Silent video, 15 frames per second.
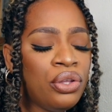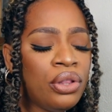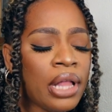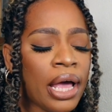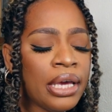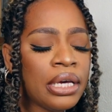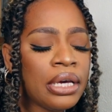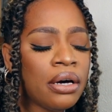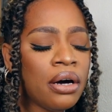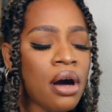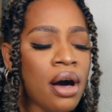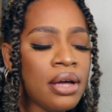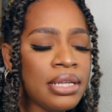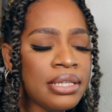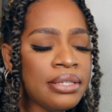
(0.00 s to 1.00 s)
like,
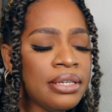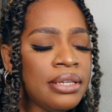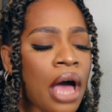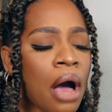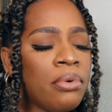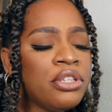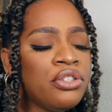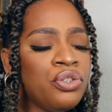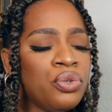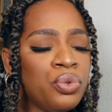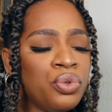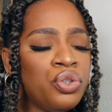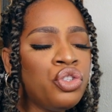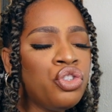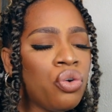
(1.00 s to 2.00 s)
honestly, that was
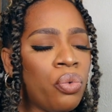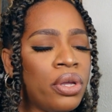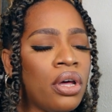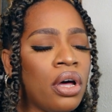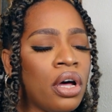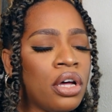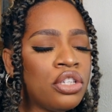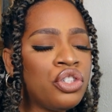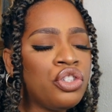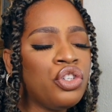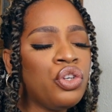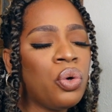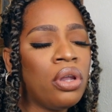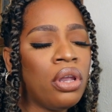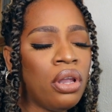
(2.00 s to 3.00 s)
you showing us
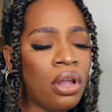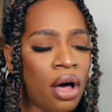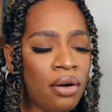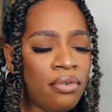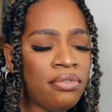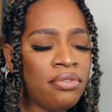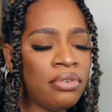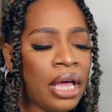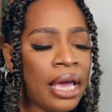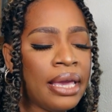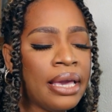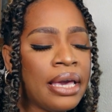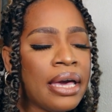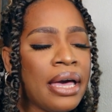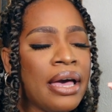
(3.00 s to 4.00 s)
your love,
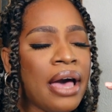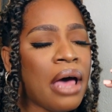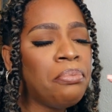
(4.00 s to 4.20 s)
like,